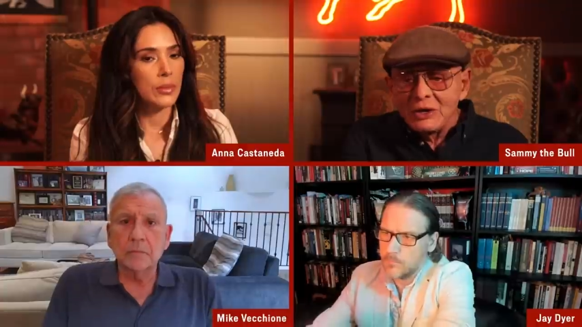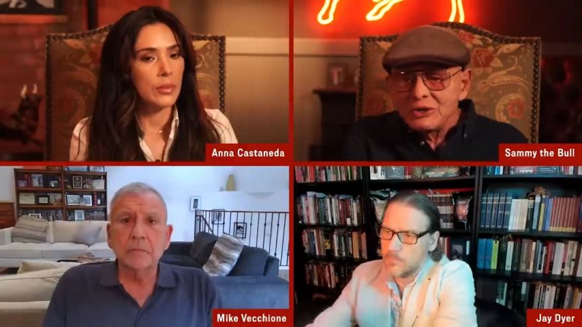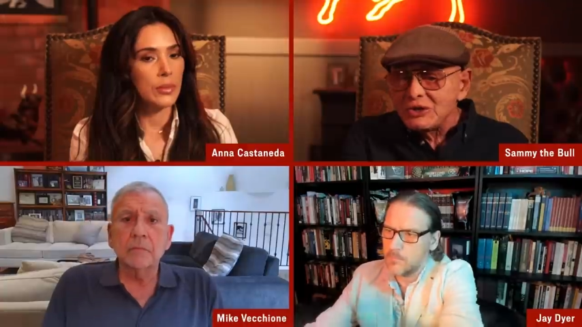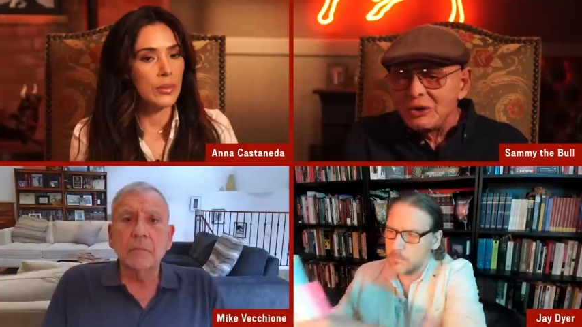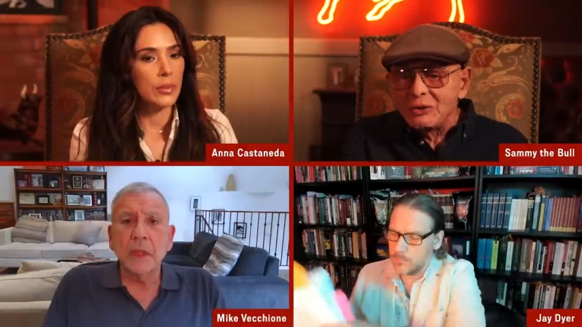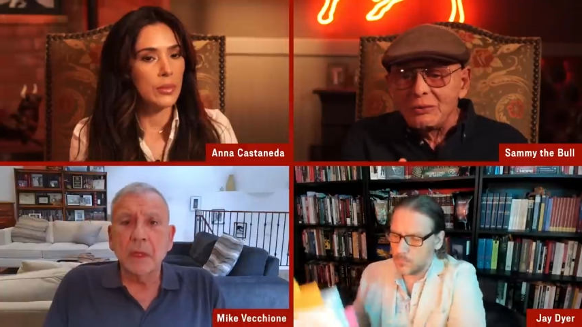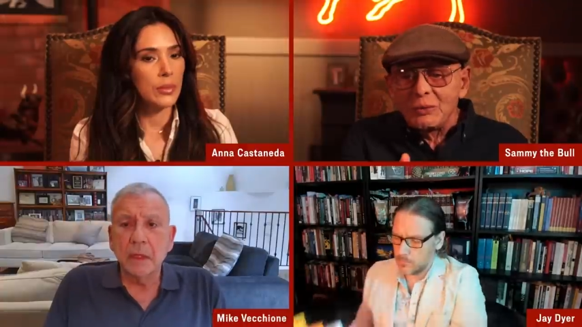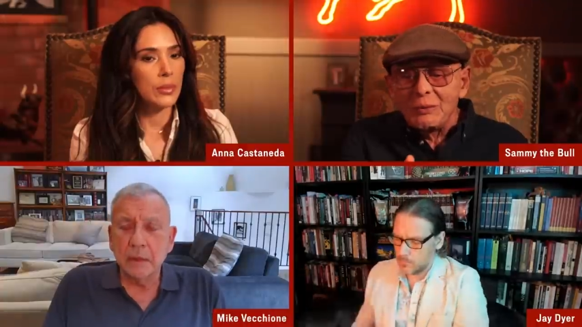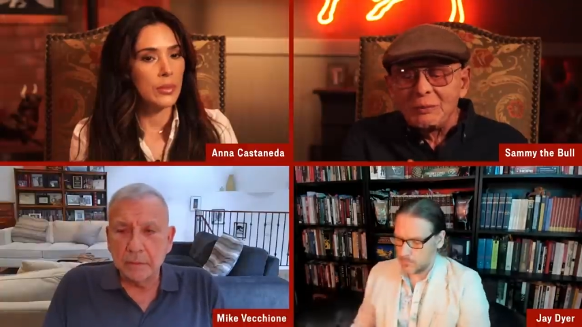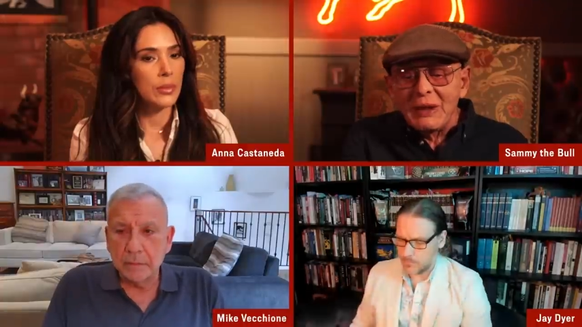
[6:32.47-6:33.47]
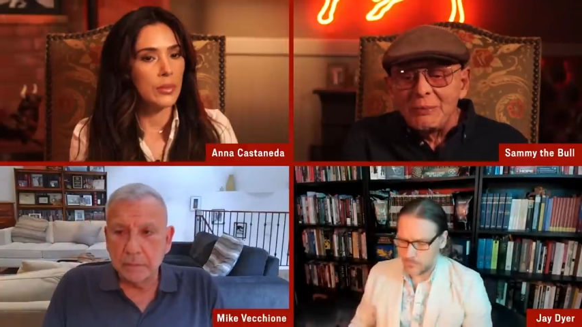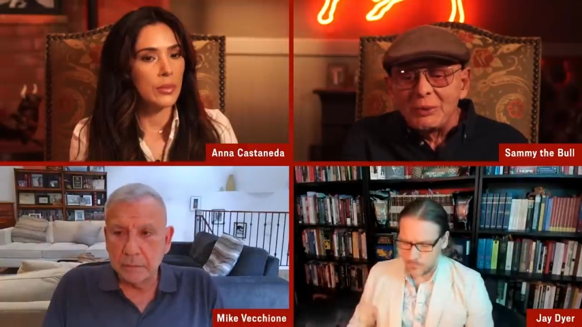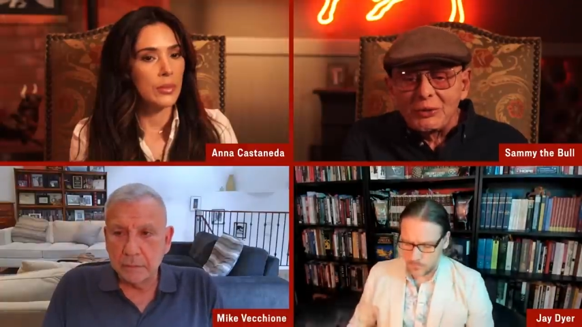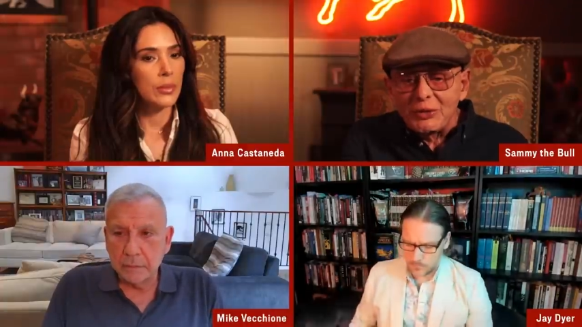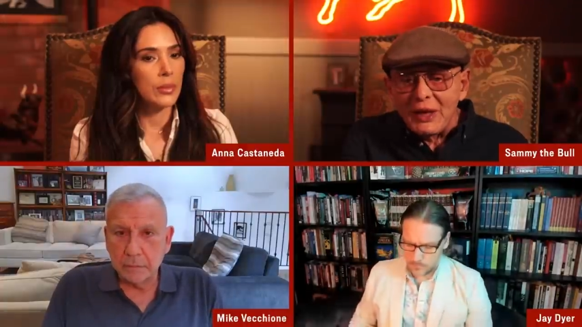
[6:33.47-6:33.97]
Speaker 1: So when
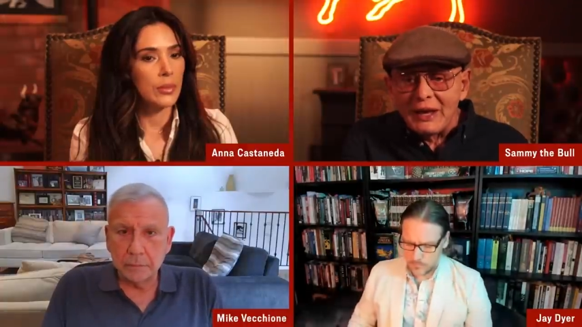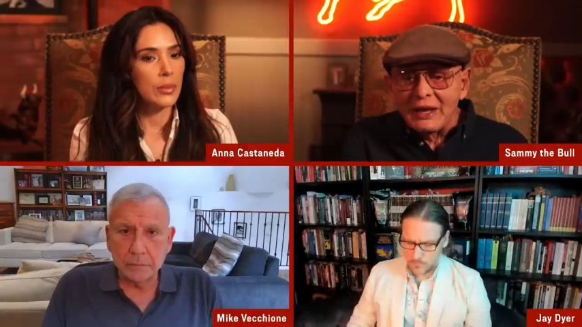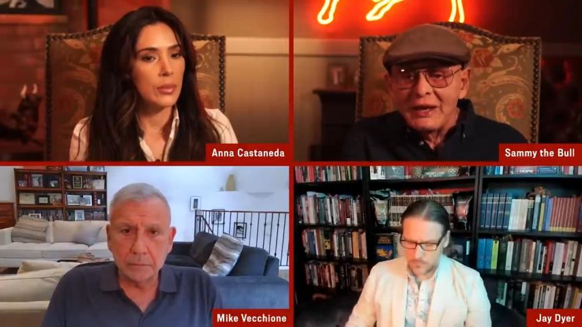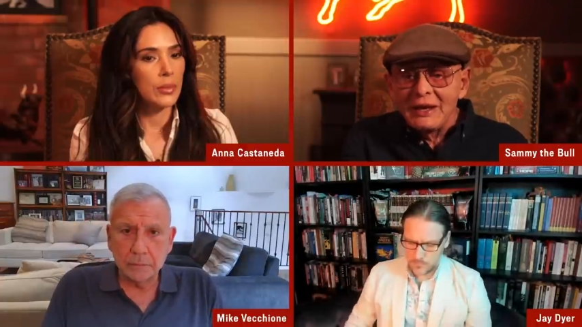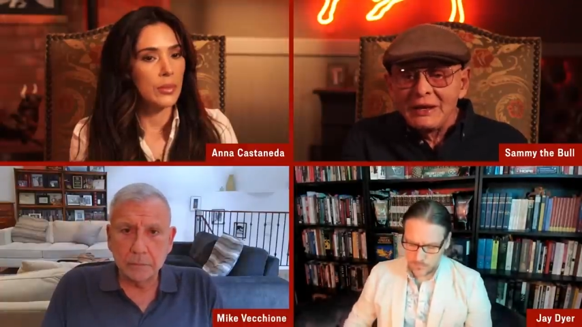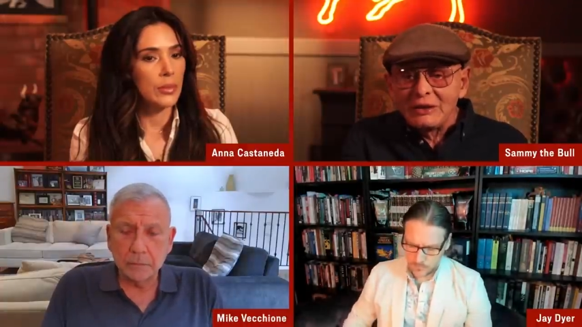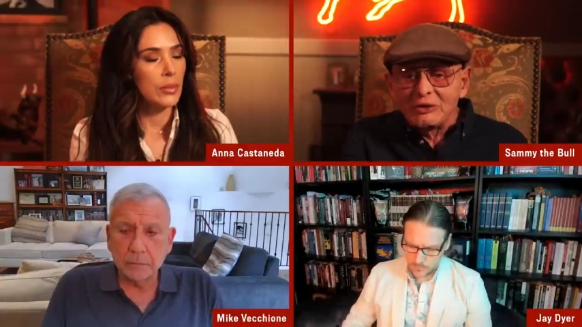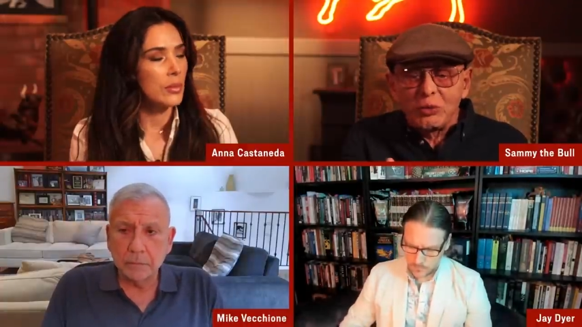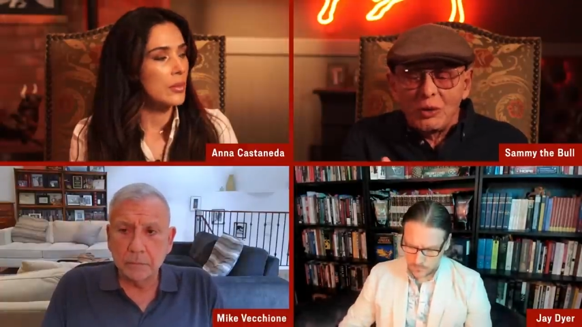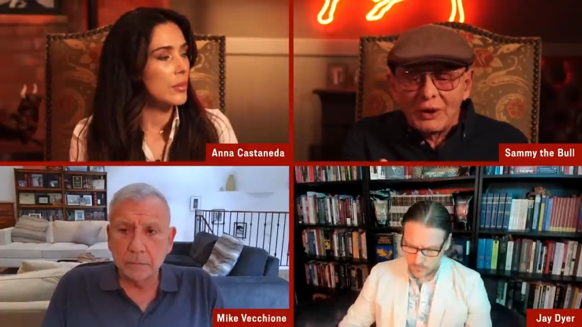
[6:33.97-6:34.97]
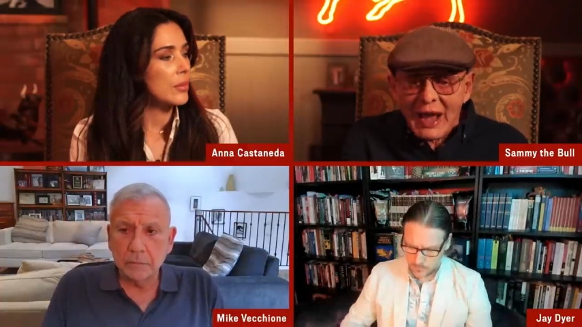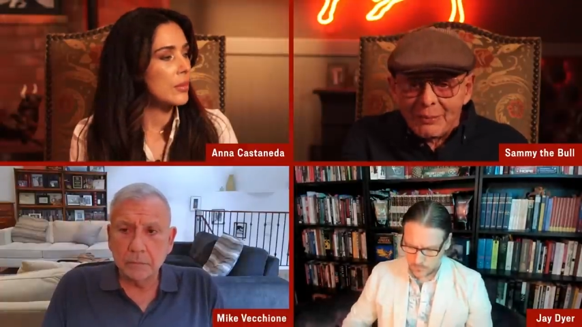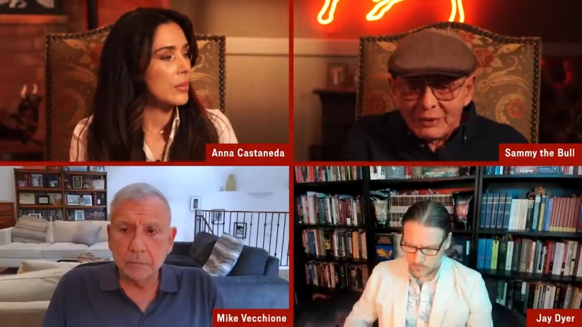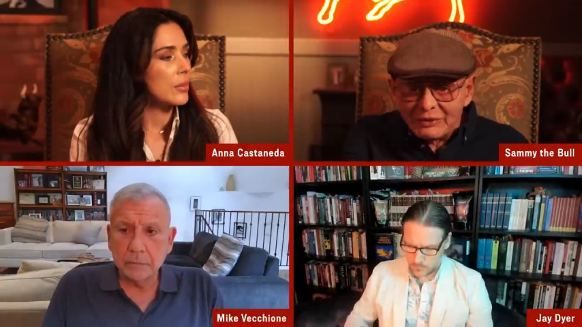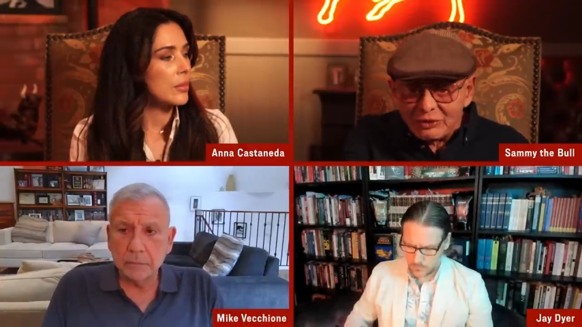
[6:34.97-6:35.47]
people think this won't
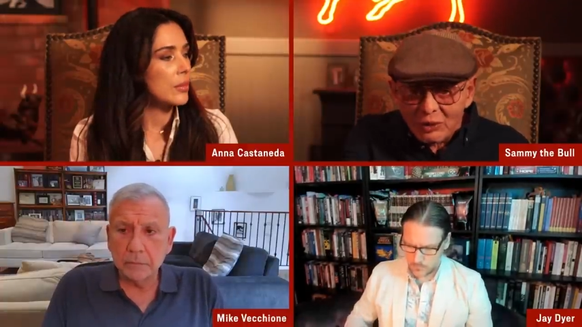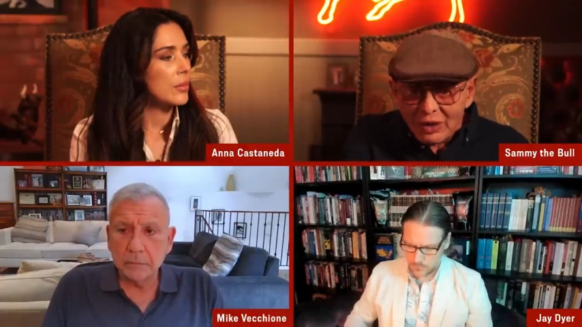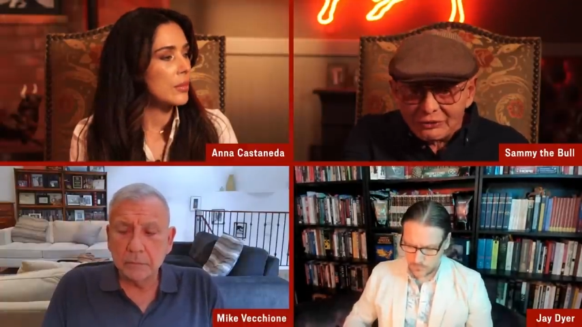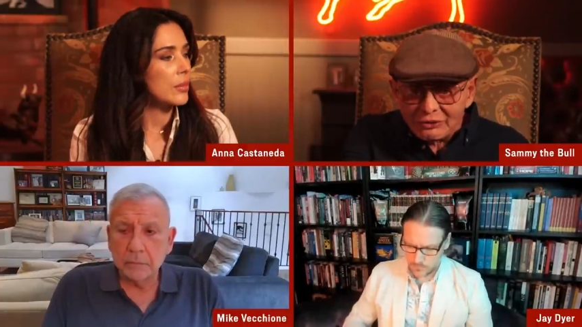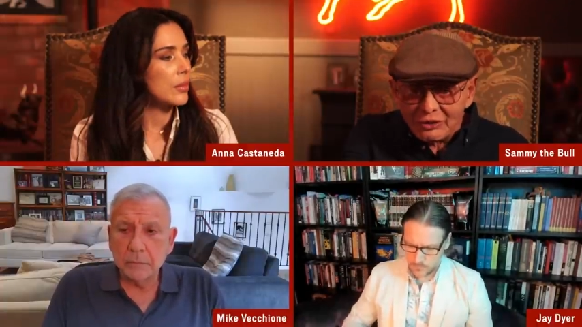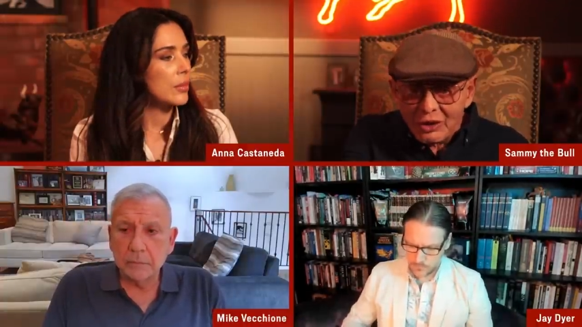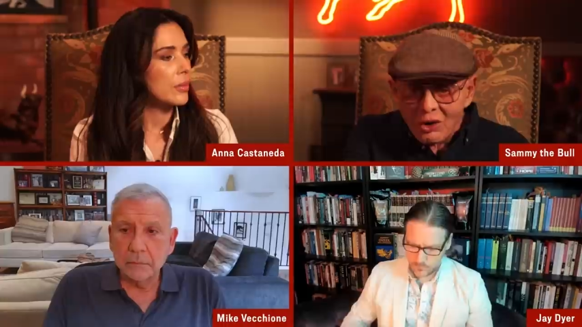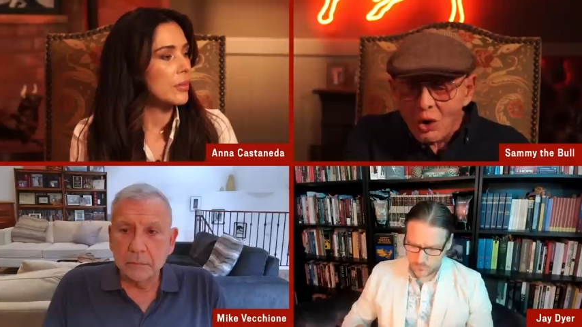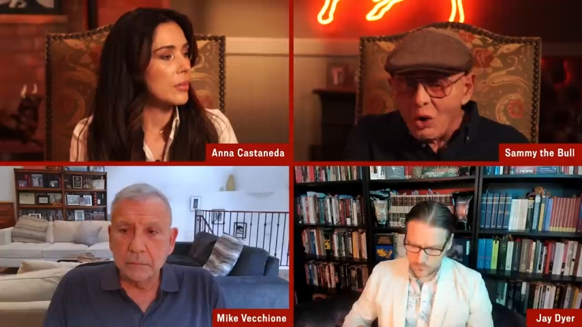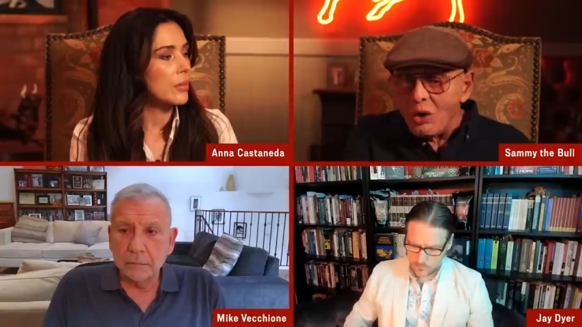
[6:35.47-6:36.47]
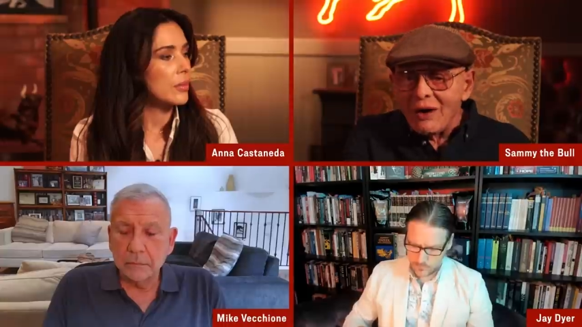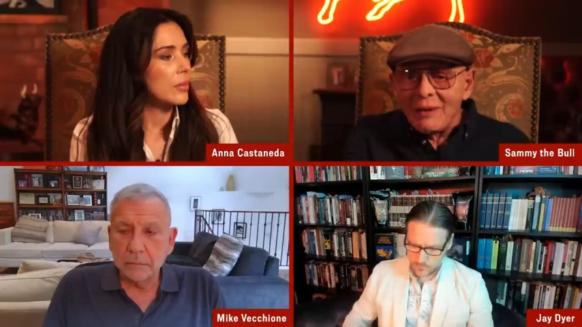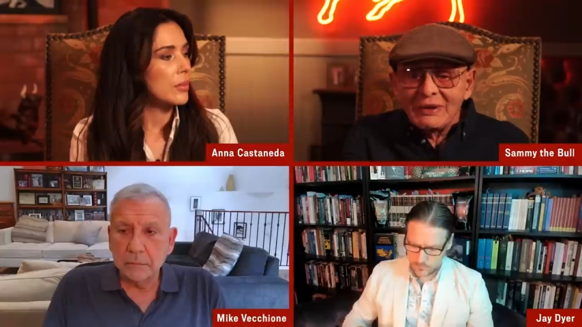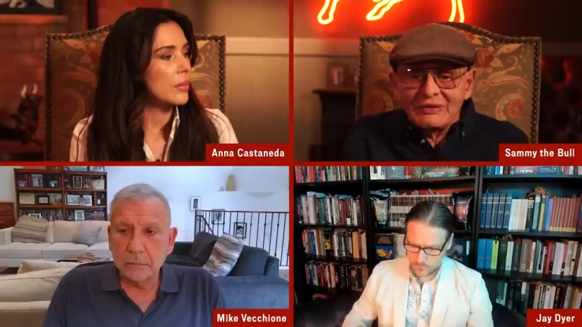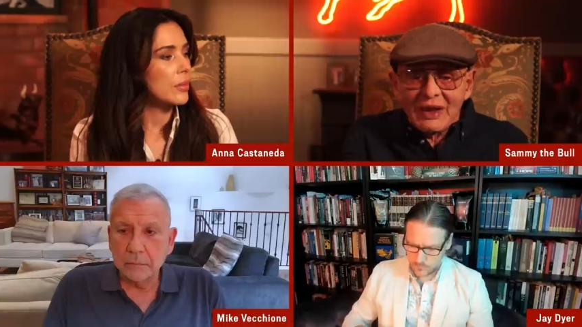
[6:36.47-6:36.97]
happen to us, or
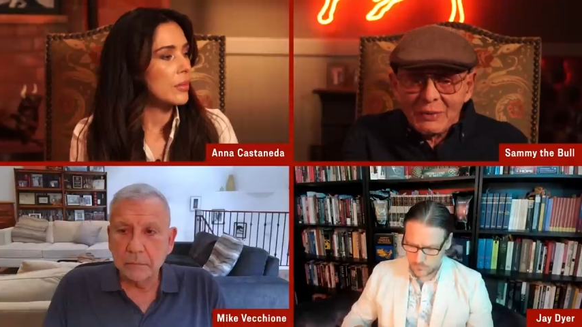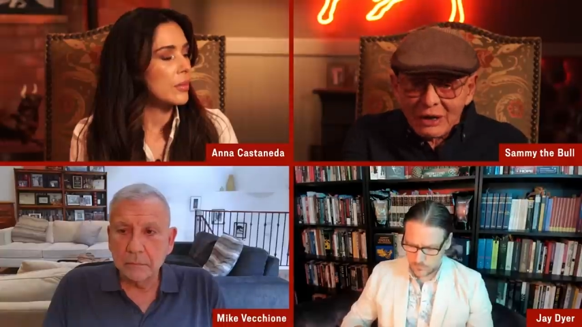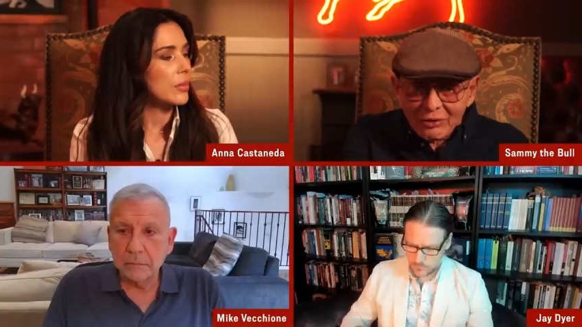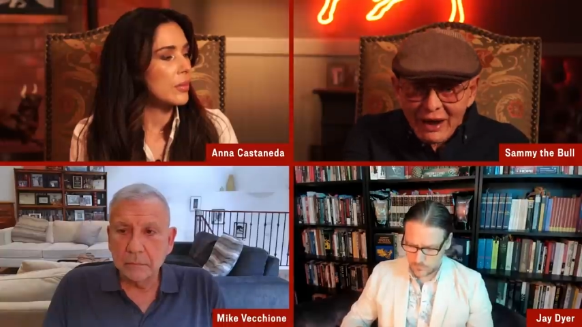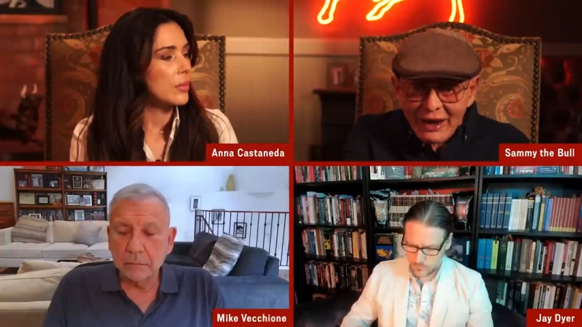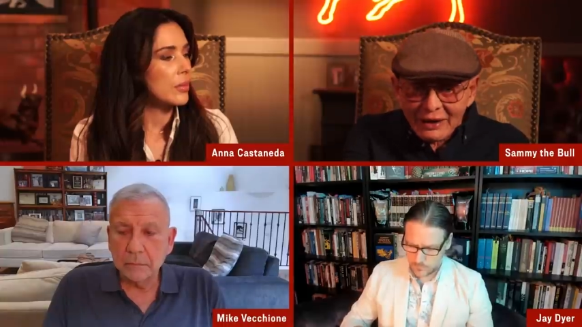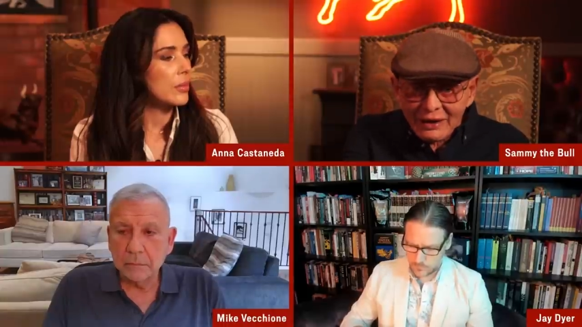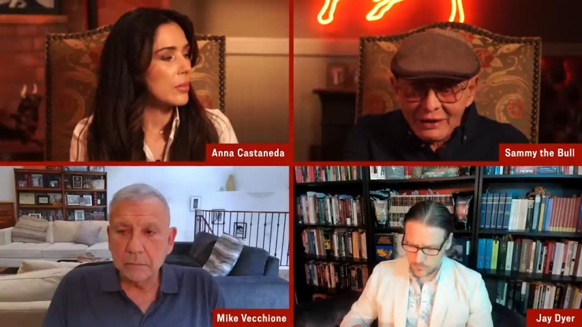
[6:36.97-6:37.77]
I'm a Democrat,